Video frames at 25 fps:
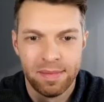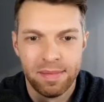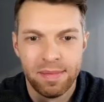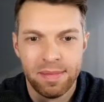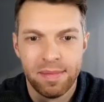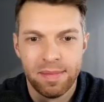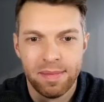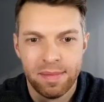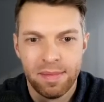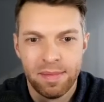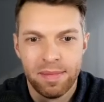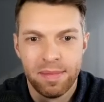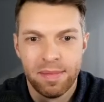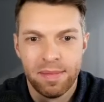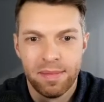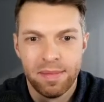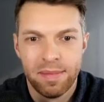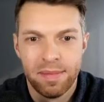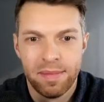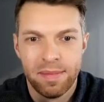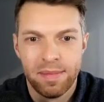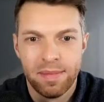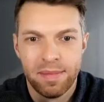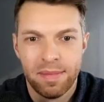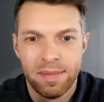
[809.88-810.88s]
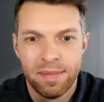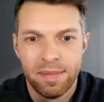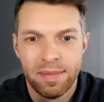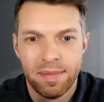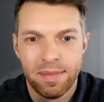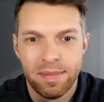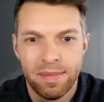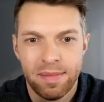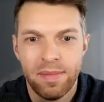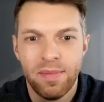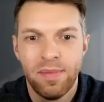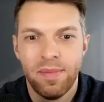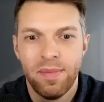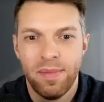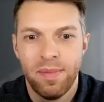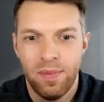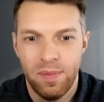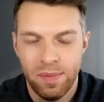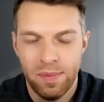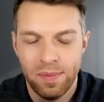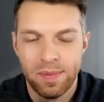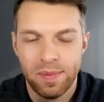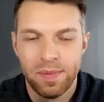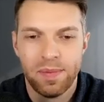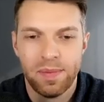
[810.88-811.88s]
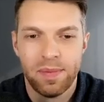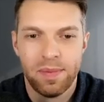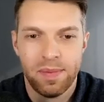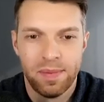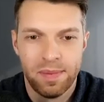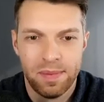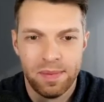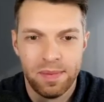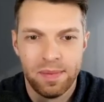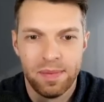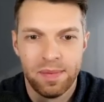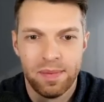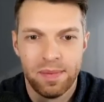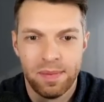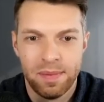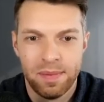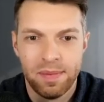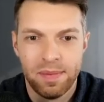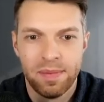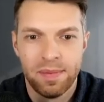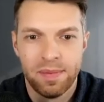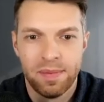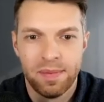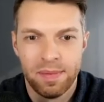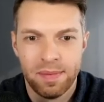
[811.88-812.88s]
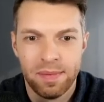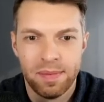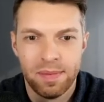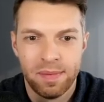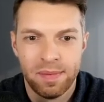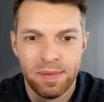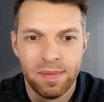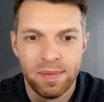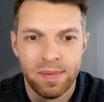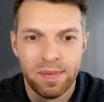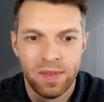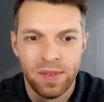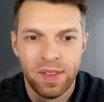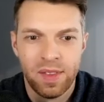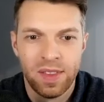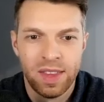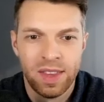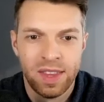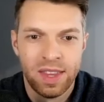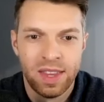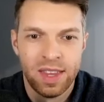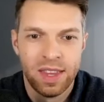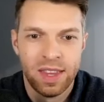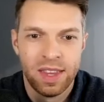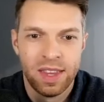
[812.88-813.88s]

[no speech]